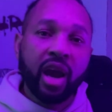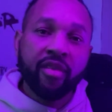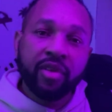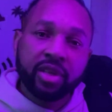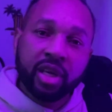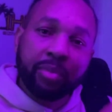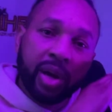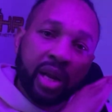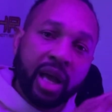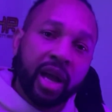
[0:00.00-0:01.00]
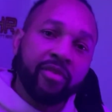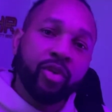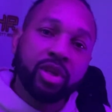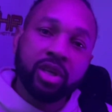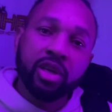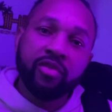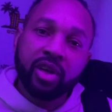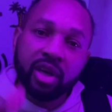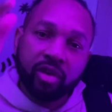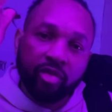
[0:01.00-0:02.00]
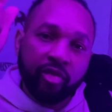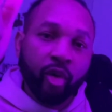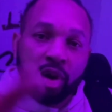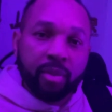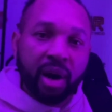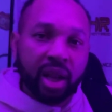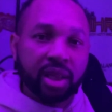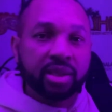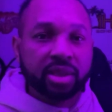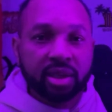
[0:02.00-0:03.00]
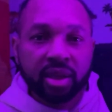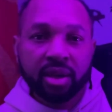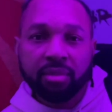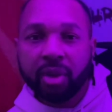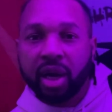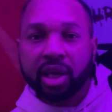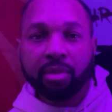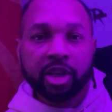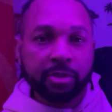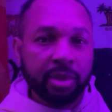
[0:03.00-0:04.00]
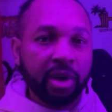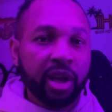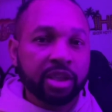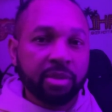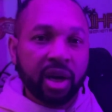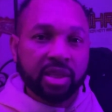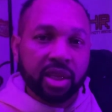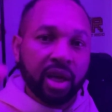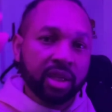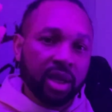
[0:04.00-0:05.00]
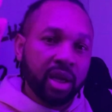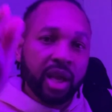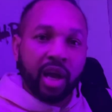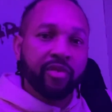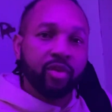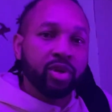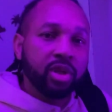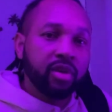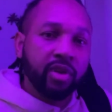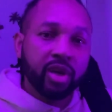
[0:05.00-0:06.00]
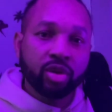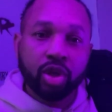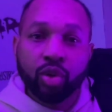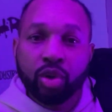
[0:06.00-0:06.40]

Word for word: Everything on LionFoot TV, fully balanced. Mikey Bashman, the balance master, LionFoot TV, to the